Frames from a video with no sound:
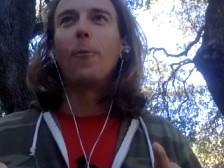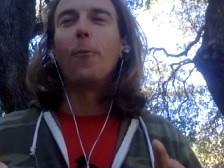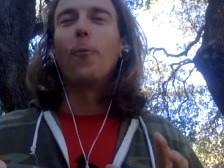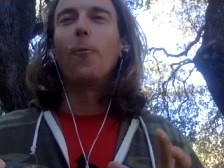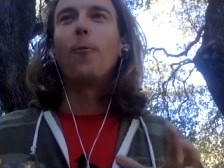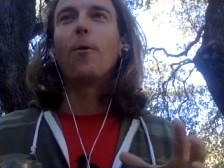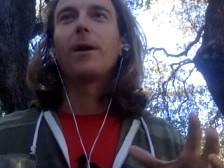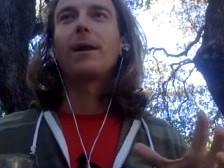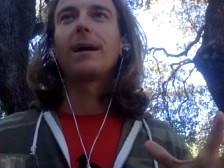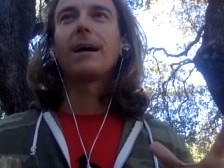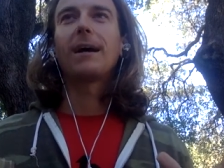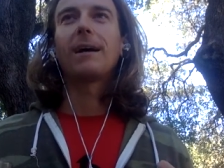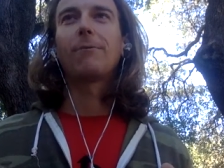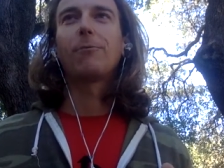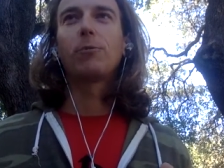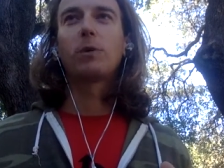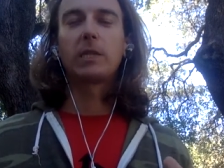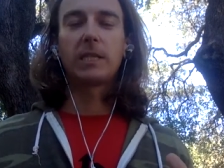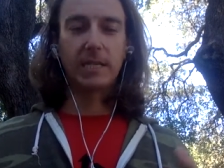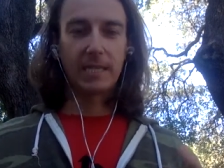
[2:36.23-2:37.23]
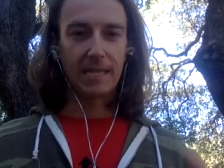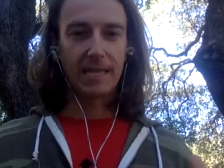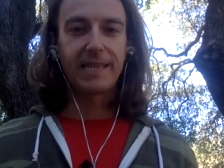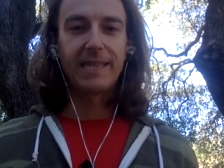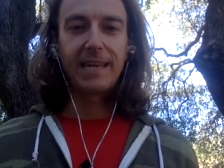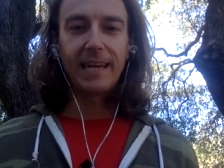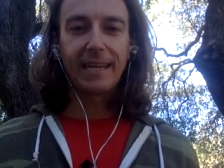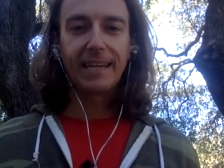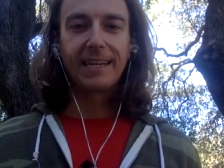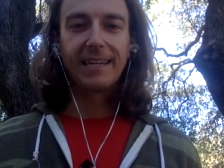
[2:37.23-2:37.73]
what I was
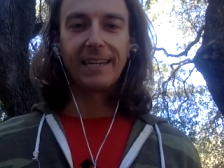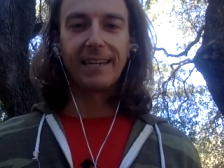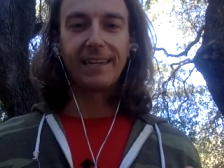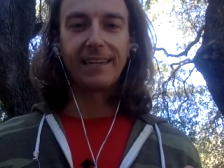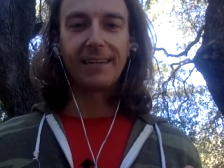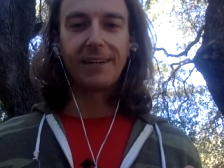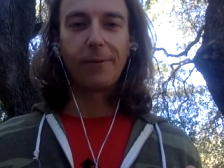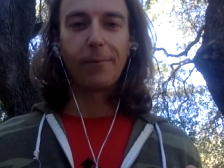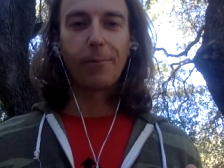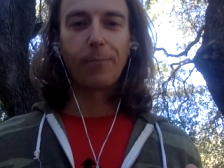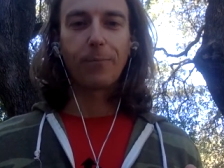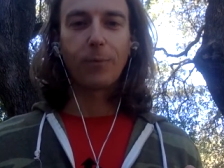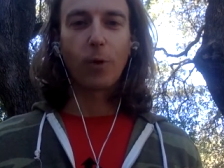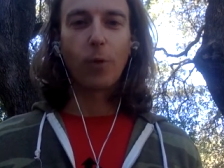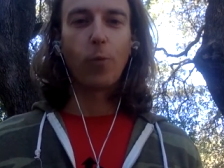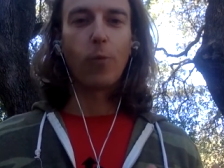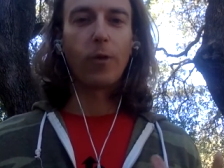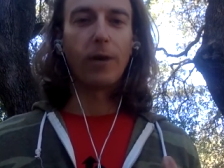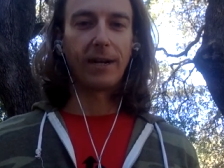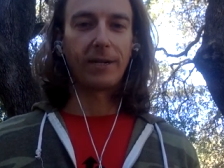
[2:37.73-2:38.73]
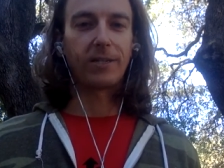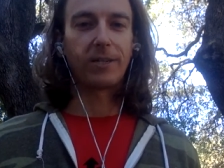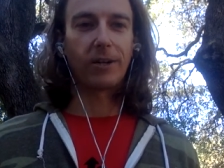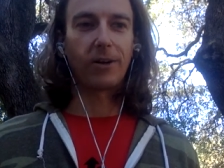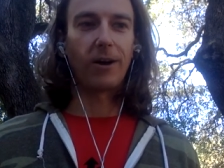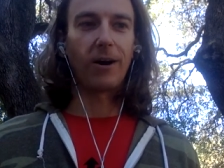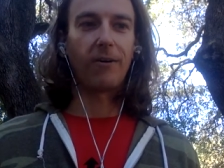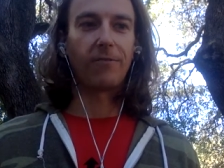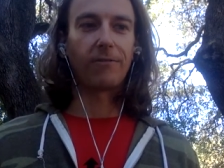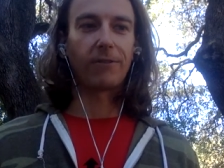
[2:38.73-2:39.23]
thinking when I
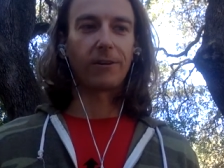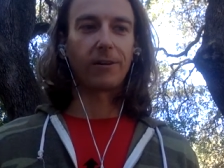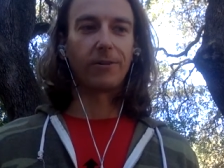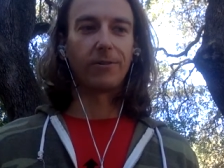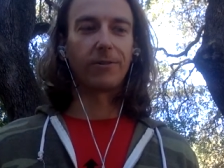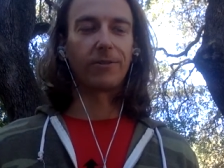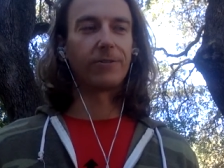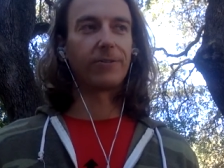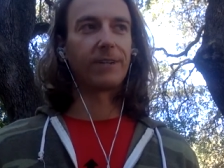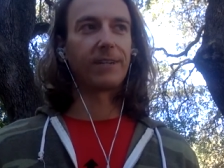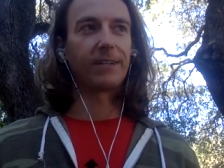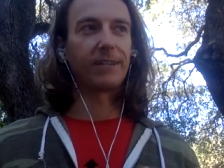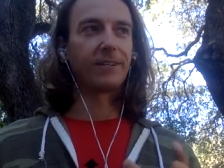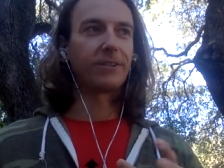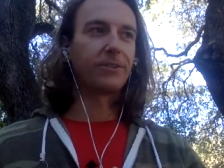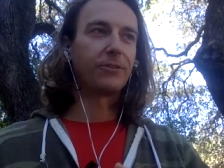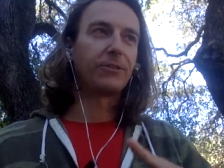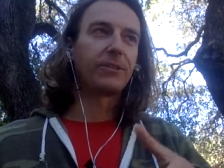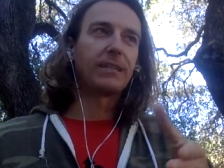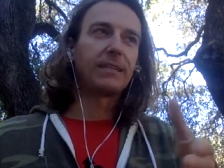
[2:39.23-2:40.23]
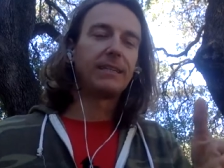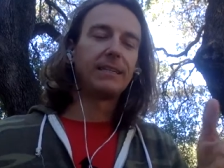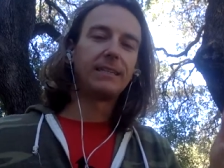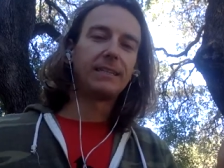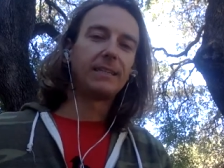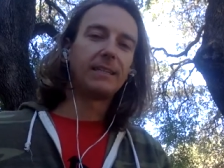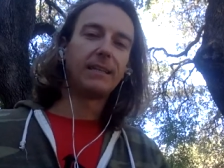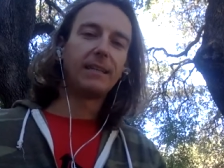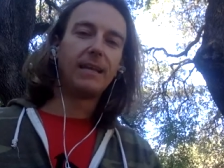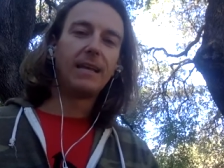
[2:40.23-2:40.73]
took off for Costa Rica. So you can
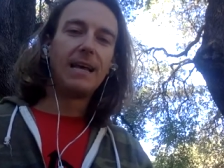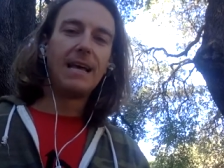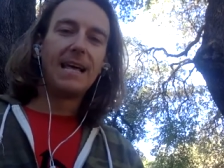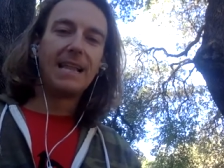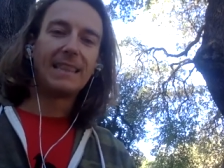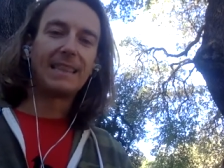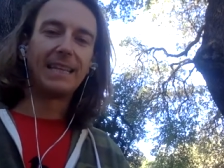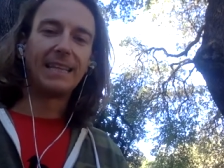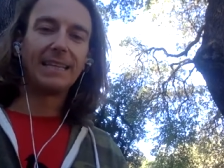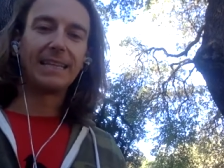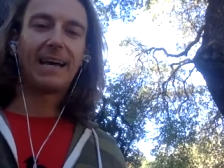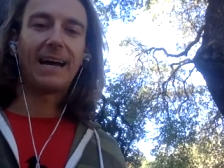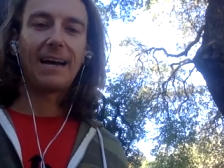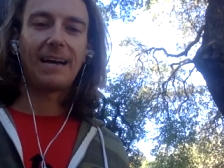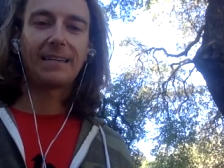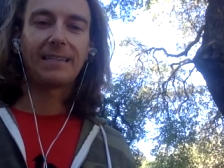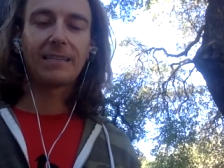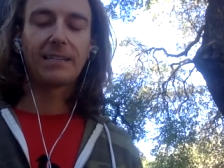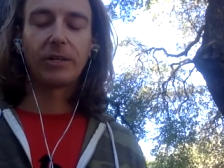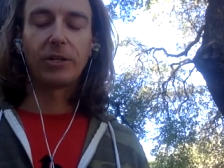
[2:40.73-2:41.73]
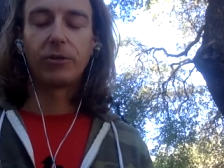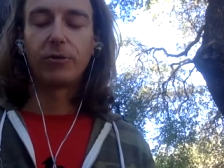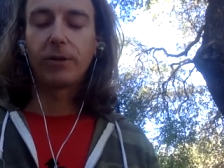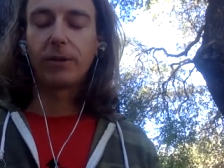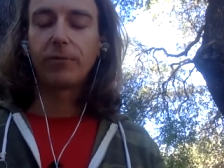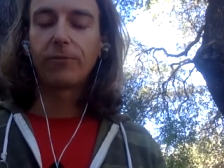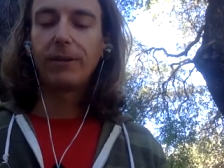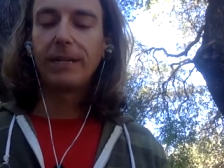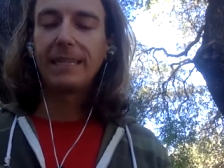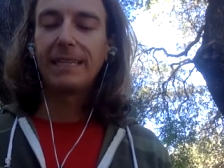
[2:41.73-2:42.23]
leave the last you
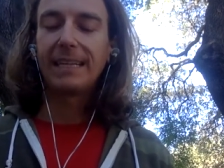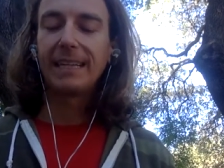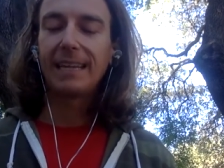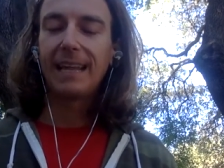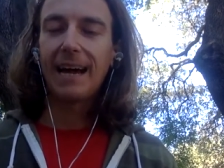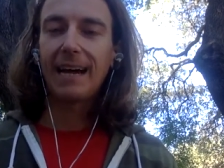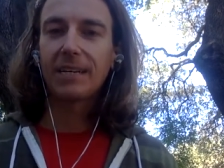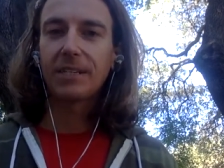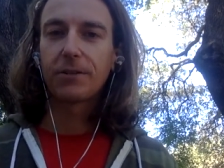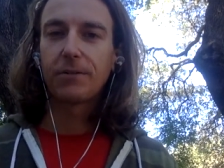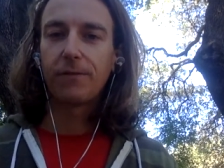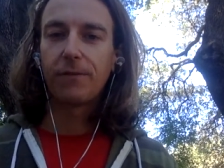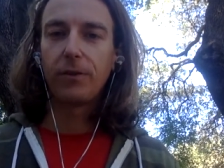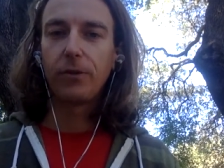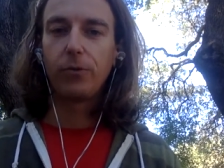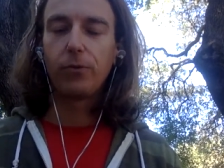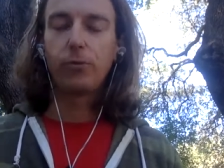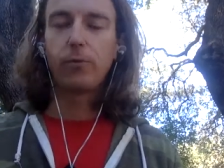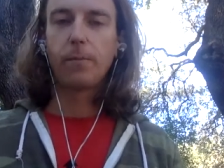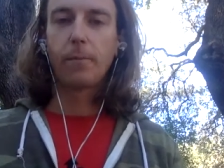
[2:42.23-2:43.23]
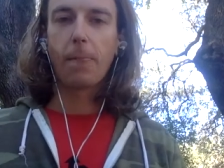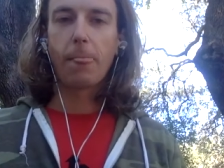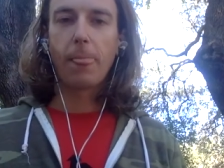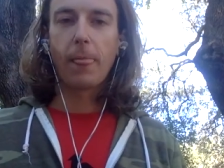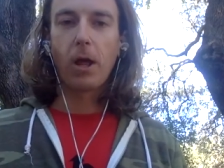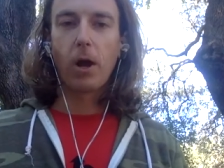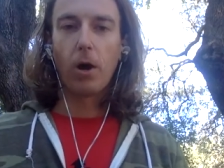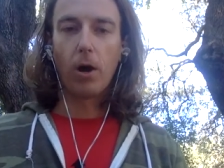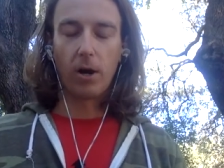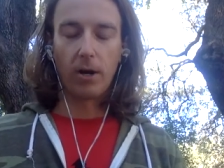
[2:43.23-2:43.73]
can read the last few
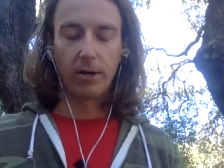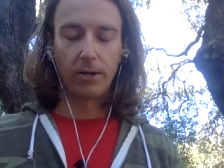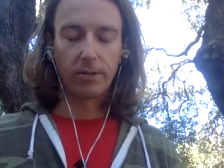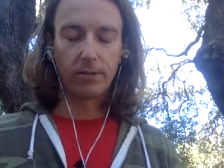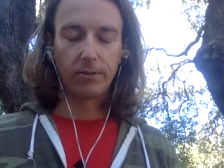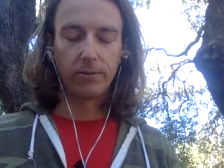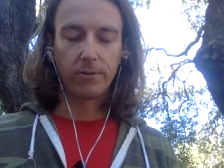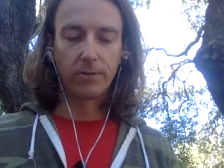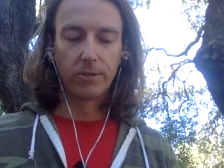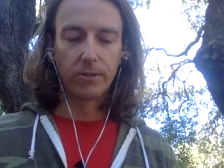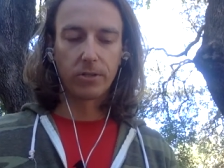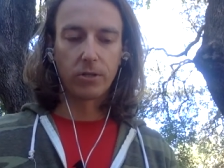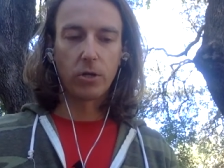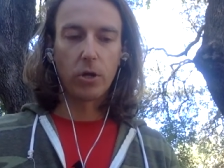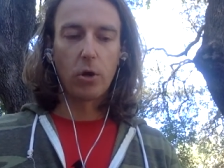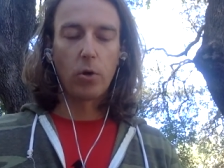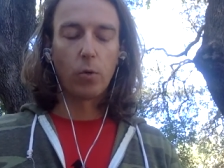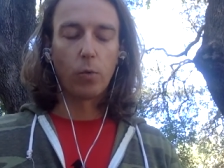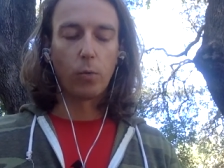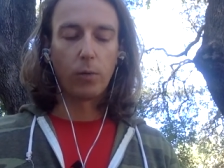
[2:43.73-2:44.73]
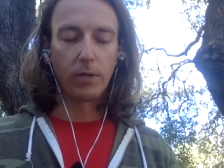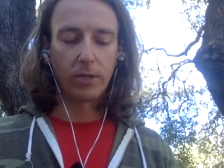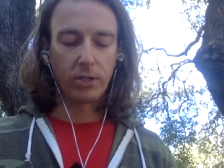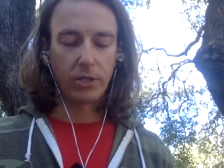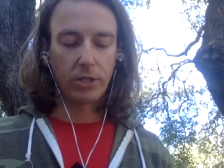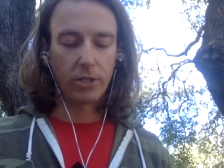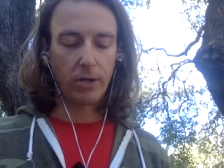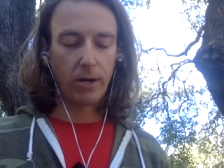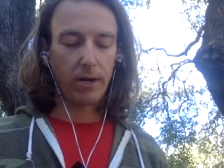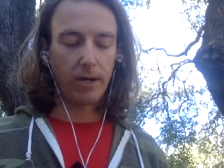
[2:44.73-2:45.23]
articles
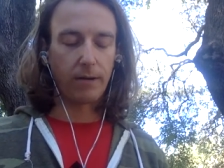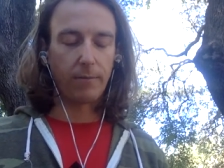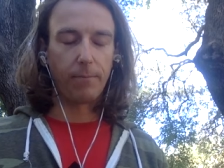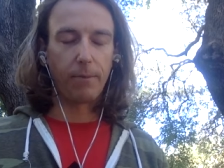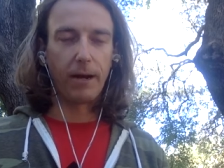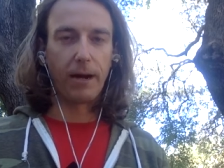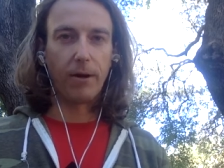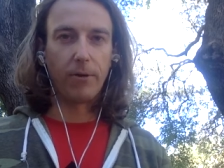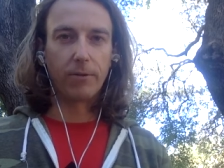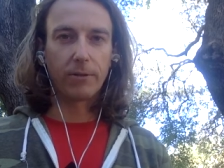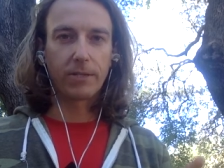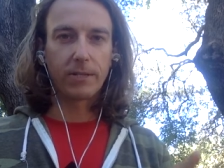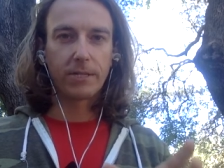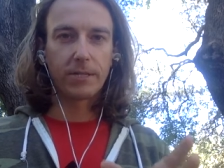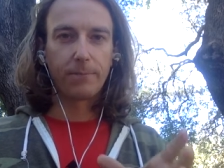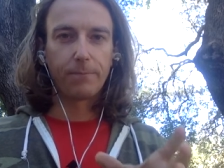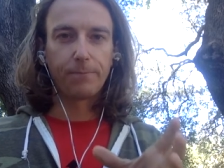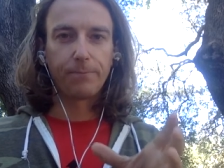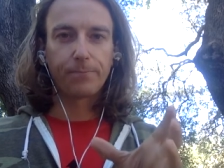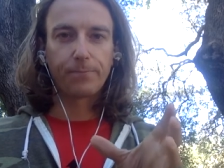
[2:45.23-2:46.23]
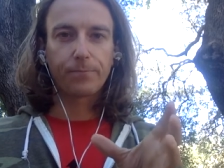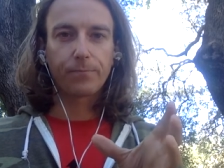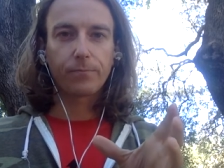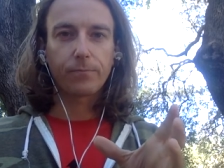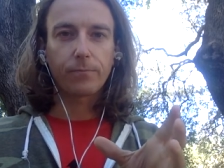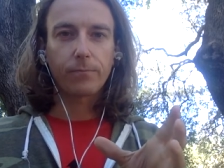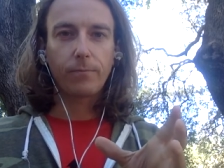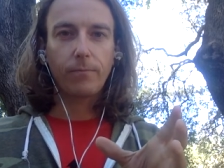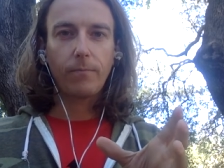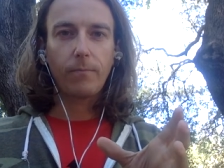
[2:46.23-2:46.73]
which talk about
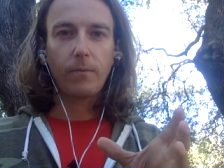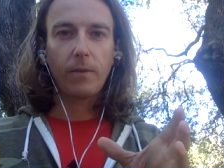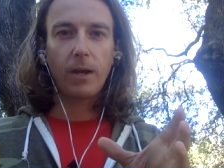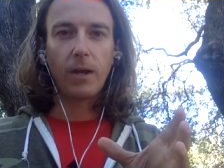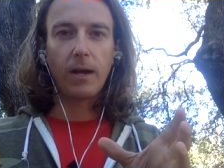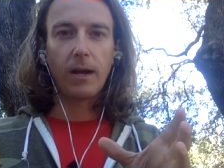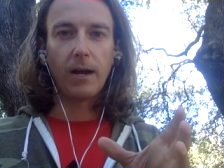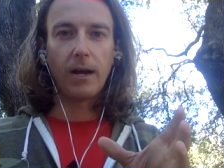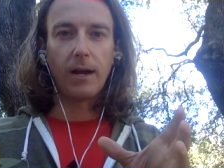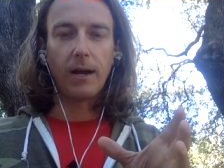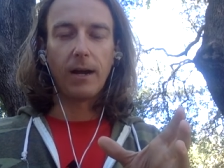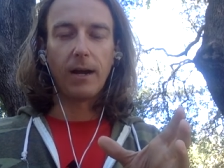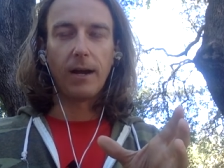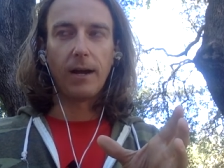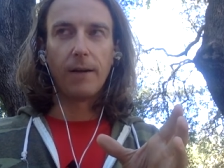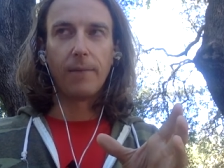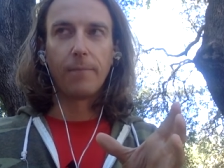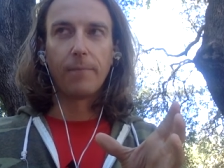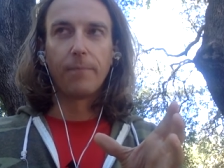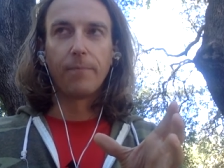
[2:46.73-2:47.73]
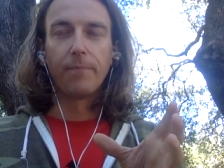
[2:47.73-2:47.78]
uh,